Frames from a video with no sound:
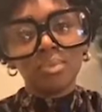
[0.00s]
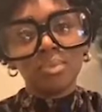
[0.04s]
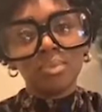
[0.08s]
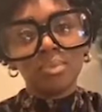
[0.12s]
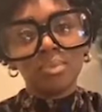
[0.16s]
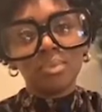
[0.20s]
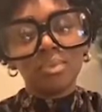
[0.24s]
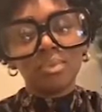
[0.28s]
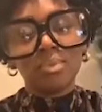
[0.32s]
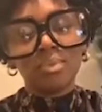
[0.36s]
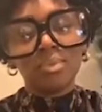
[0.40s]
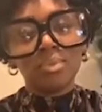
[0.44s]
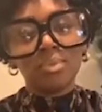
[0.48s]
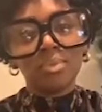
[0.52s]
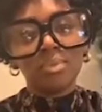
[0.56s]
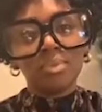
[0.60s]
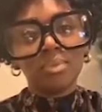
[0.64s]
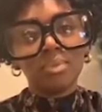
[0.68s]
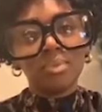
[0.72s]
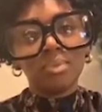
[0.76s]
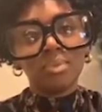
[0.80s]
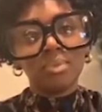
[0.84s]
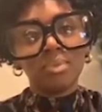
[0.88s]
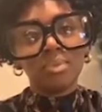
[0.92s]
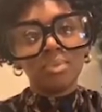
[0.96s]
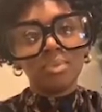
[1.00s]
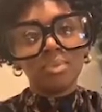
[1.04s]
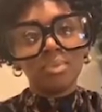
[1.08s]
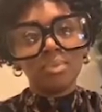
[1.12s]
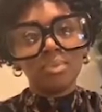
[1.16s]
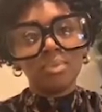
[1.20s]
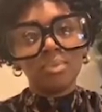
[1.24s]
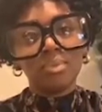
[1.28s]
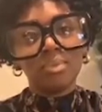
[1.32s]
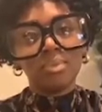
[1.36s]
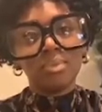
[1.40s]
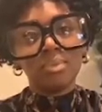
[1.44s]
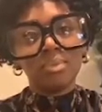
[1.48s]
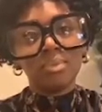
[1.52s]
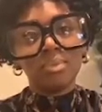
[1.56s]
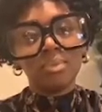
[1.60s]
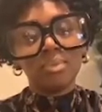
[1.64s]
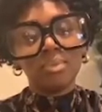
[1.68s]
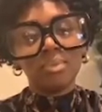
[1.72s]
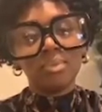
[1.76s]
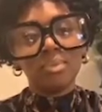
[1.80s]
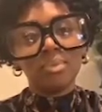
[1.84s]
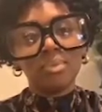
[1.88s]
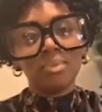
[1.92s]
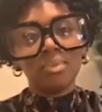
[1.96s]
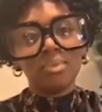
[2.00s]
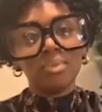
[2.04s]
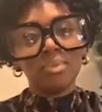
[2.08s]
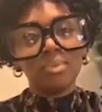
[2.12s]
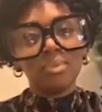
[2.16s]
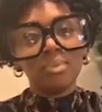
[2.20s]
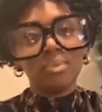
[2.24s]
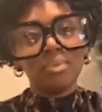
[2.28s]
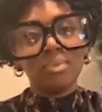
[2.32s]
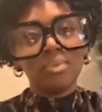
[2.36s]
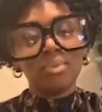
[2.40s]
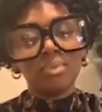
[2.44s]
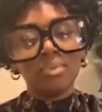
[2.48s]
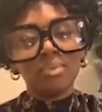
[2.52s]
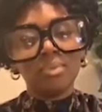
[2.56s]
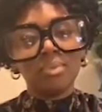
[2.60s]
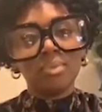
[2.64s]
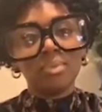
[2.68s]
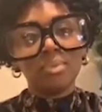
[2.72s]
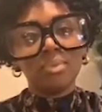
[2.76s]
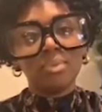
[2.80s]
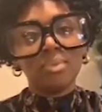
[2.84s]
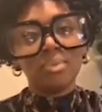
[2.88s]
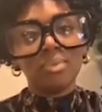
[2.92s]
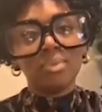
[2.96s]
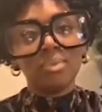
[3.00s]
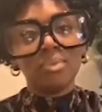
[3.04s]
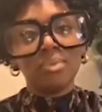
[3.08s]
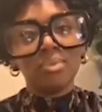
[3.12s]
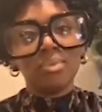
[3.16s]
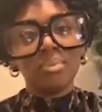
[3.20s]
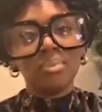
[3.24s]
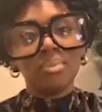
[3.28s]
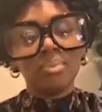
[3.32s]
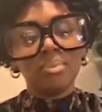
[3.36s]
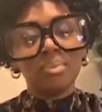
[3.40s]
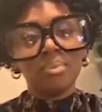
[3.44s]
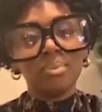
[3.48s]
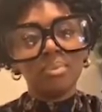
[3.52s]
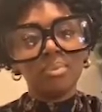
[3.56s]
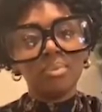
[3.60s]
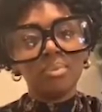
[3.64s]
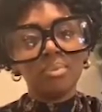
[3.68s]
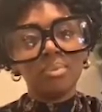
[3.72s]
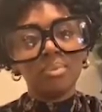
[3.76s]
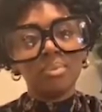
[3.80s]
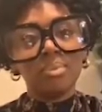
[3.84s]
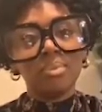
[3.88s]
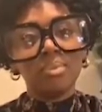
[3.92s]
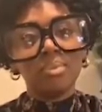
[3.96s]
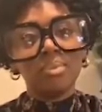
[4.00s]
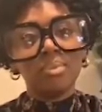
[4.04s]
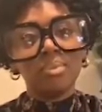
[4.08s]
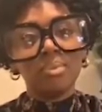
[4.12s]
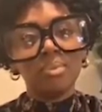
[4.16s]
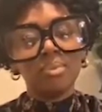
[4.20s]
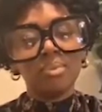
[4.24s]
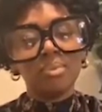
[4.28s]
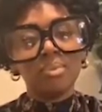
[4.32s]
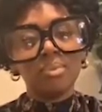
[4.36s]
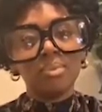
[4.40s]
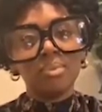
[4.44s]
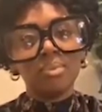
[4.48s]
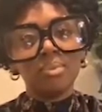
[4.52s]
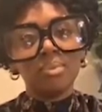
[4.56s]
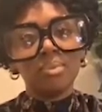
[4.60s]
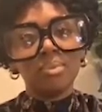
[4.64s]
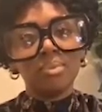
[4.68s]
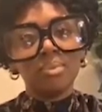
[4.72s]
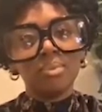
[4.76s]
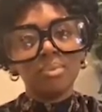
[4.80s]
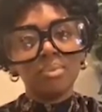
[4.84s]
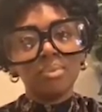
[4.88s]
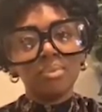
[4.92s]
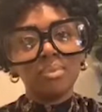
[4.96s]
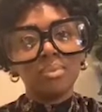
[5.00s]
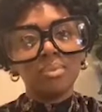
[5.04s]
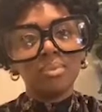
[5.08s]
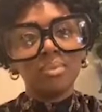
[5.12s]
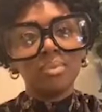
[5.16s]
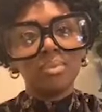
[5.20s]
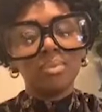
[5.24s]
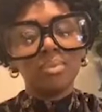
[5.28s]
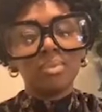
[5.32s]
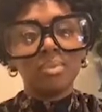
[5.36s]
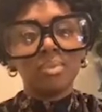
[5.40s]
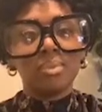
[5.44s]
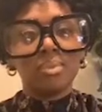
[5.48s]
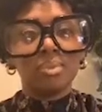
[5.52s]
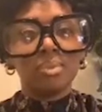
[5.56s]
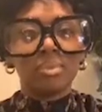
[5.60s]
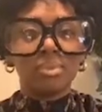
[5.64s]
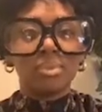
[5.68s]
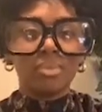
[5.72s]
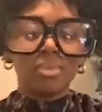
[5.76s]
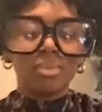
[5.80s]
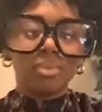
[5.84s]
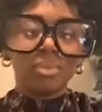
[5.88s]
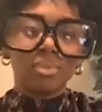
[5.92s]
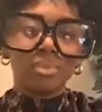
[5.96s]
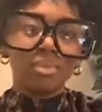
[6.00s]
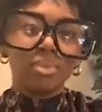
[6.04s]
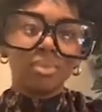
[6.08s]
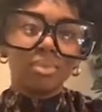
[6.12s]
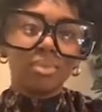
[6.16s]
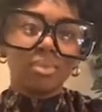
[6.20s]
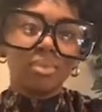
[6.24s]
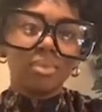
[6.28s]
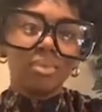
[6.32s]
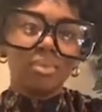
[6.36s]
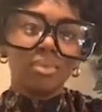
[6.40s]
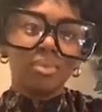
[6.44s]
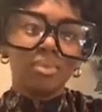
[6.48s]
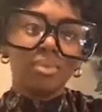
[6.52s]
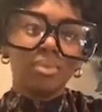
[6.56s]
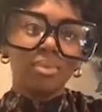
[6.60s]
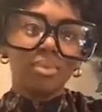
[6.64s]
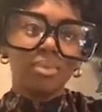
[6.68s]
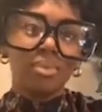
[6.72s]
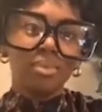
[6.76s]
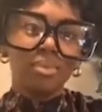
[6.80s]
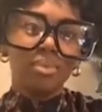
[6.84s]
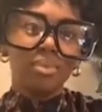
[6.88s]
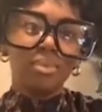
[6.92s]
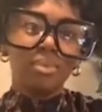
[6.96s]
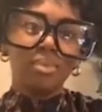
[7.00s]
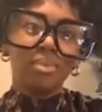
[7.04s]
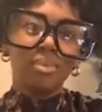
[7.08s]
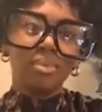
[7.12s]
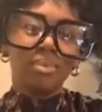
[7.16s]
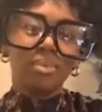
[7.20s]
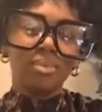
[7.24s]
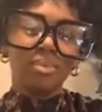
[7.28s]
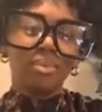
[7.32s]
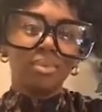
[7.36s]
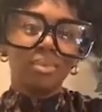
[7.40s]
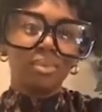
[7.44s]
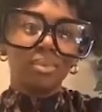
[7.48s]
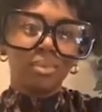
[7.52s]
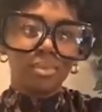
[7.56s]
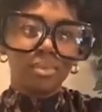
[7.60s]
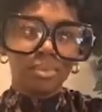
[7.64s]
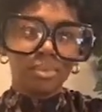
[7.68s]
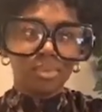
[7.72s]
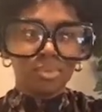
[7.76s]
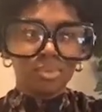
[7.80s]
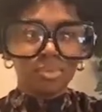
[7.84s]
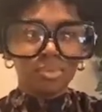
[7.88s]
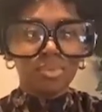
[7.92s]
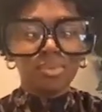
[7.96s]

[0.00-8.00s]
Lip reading: (not speaking)